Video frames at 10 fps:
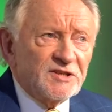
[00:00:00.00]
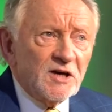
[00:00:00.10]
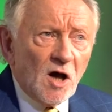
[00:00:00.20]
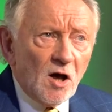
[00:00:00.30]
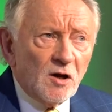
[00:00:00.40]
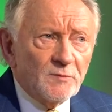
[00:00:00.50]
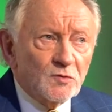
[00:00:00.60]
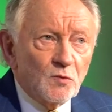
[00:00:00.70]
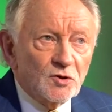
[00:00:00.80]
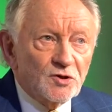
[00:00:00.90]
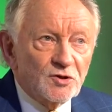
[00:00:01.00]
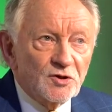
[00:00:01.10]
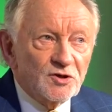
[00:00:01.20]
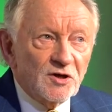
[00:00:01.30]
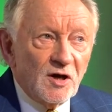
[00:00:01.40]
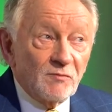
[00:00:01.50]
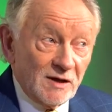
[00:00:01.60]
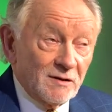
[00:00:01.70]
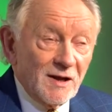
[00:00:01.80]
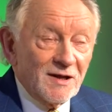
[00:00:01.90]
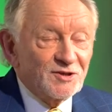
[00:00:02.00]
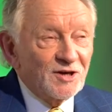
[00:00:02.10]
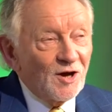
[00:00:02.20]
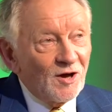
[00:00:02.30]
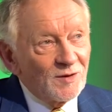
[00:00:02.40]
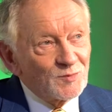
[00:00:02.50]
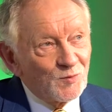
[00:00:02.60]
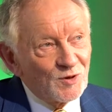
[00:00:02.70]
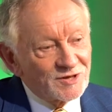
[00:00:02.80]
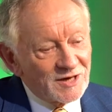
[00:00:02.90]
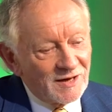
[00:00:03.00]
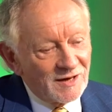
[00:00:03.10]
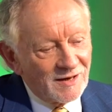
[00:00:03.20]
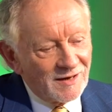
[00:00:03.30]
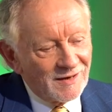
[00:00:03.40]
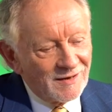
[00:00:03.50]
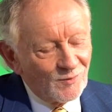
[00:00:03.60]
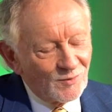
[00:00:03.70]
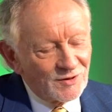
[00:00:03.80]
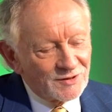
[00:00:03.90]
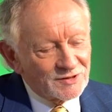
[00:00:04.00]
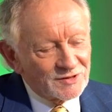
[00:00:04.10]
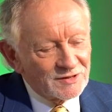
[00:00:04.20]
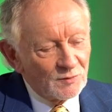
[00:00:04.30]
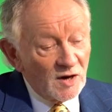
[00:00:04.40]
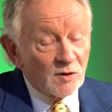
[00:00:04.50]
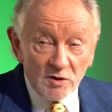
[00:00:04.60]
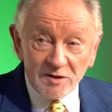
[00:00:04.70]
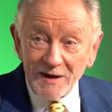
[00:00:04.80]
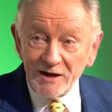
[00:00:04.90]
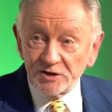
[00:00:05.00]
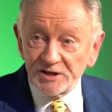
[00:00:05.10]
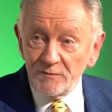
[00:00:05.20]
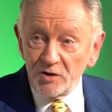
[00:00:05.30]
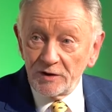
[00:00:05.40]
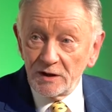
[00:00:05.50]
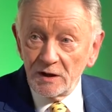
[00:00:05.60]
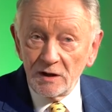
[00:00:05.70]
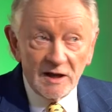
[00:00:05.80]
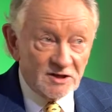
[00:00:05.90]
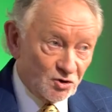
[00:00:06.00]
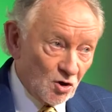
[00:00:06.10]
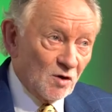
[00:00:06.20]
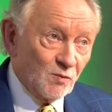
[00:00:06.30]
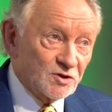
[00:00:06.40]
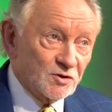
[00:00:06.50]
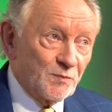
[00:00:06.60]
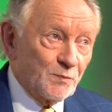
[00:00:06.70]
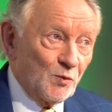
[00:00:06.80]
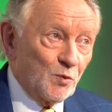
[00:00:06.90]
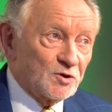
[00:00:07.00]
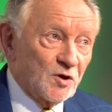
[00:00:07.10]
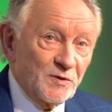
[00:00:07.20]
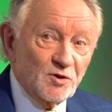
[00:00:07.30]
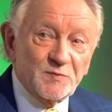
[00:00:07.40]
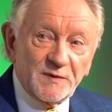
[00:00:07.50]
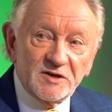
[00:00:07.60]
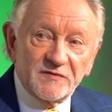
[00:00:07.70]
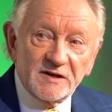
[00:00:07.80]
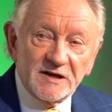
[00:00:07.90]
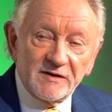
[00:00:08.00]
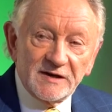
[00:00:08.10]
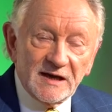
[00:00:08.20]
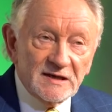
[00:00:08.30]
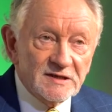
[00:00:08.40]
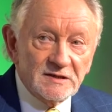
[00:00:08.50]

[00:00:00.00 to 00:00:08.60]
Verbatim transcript: St. Columbs was St. Col- yeah. St. Columbs was uh, was well, it was a minor seminary. Its job was to was to produce priests for the Derry. And diocese.